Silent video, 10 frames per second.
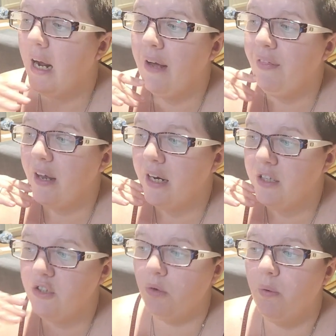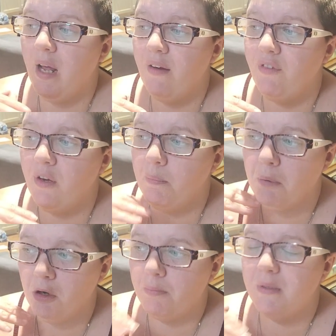and that I don't have a
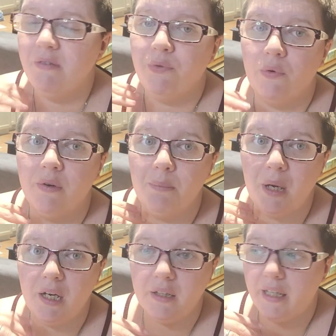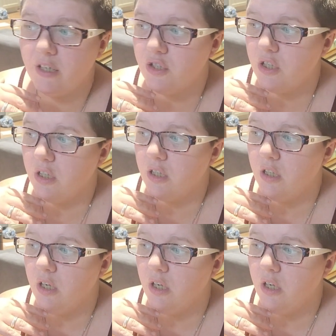purpose for in my collection.